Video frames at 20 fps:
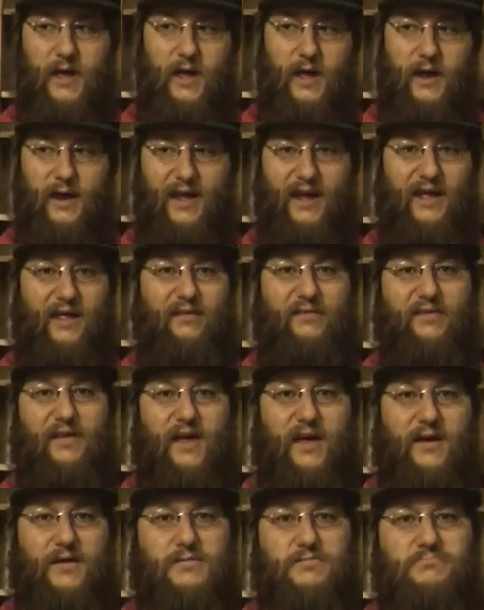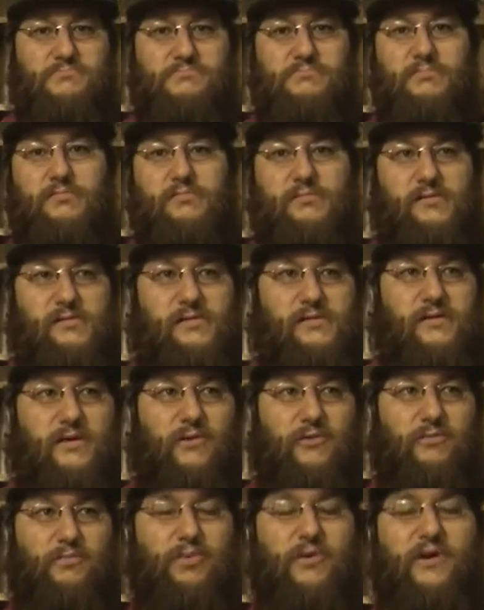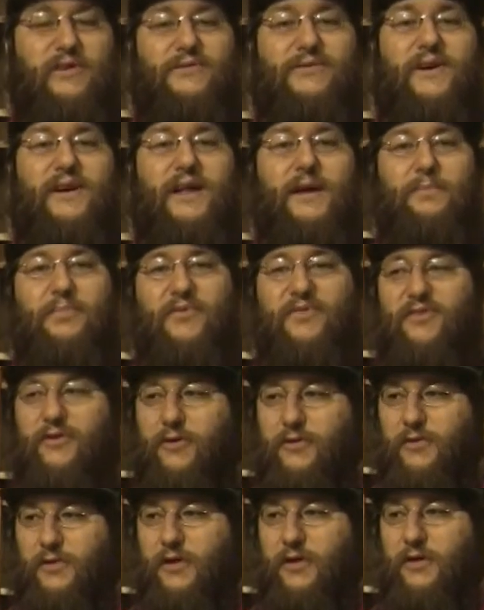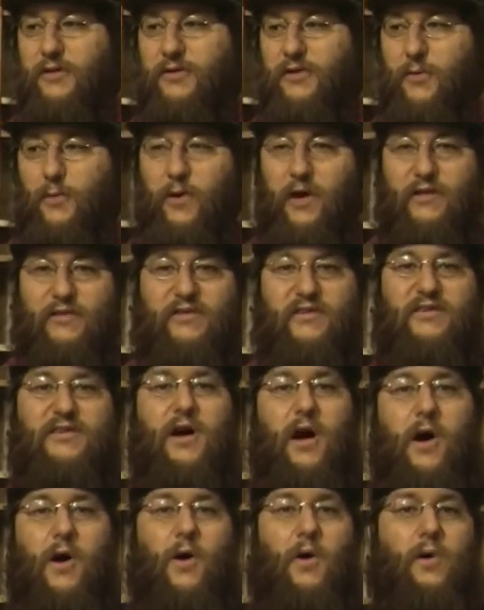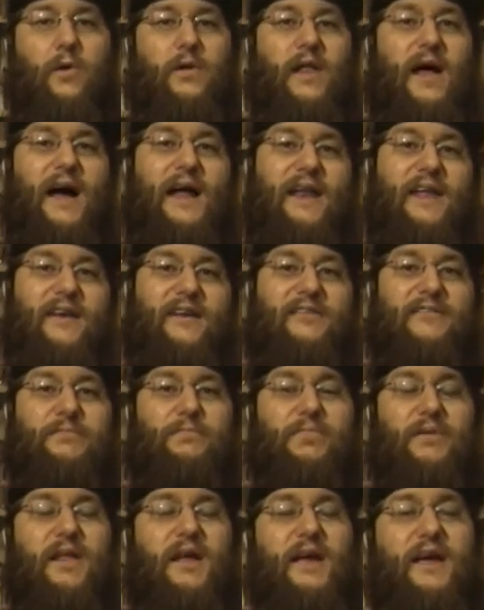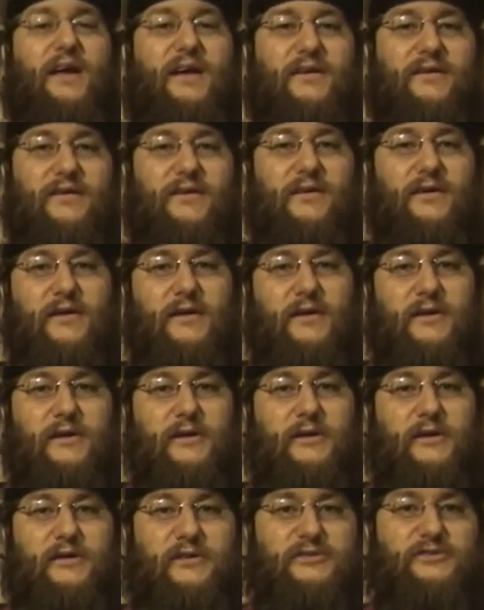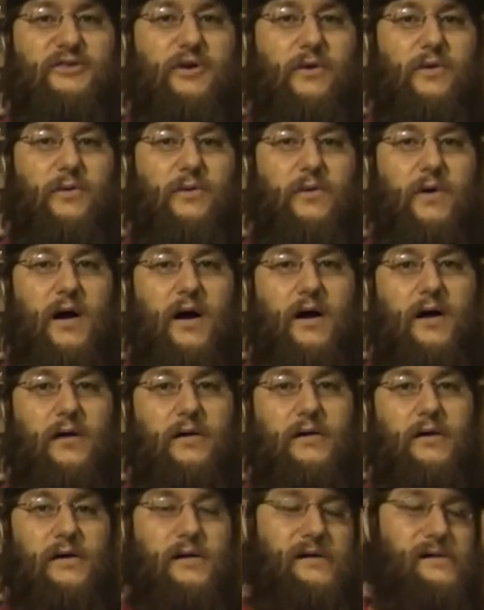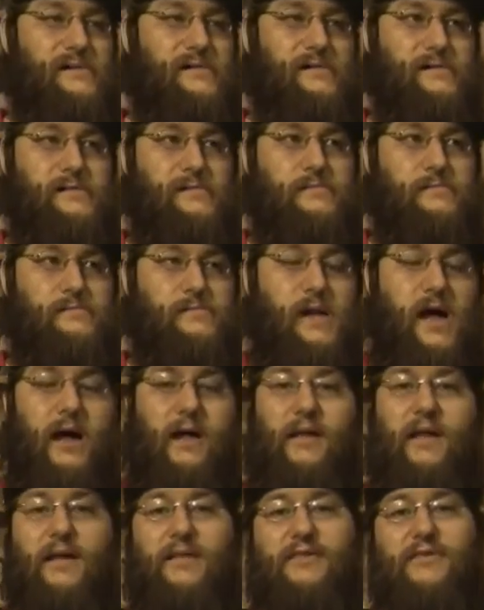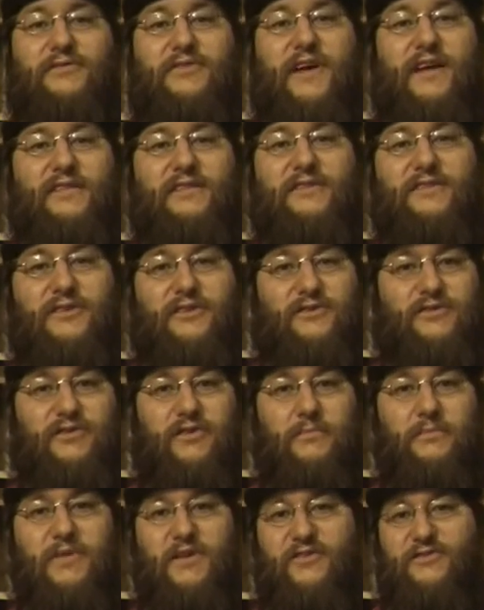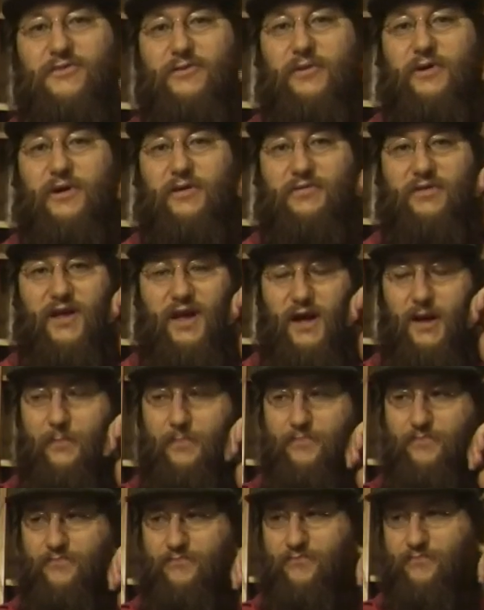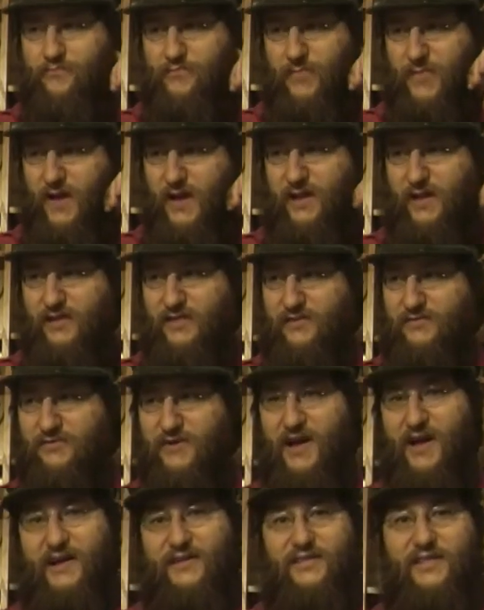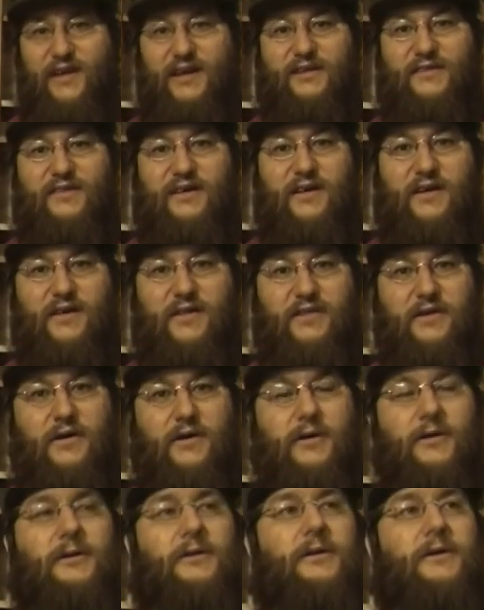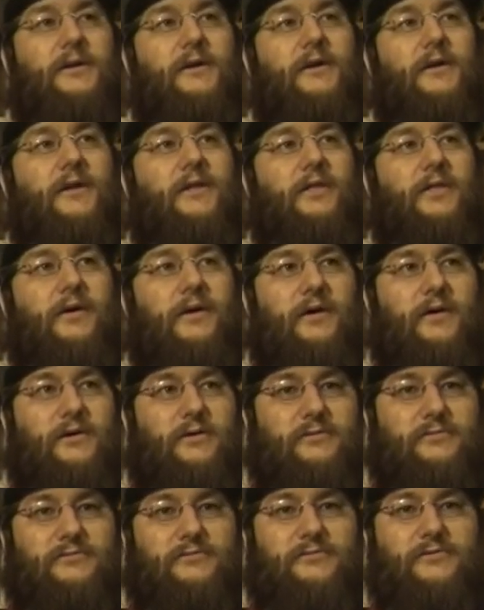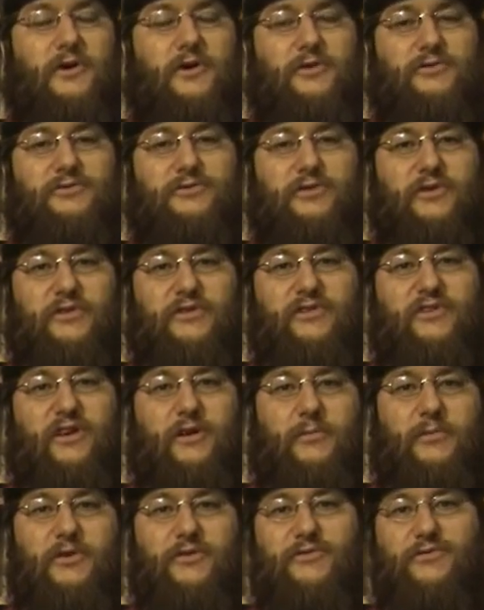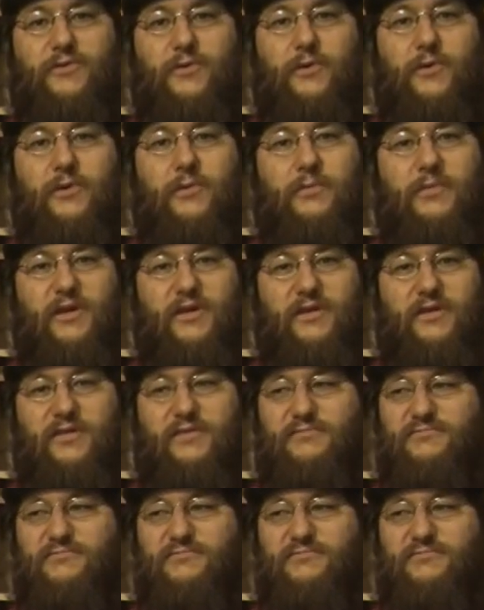And I gotta say, it was a pretty fun episode. There, there wasn't a whole lot explained, so I like the fact that there's the mystery of that. I like the fact that the the the Ultra's human form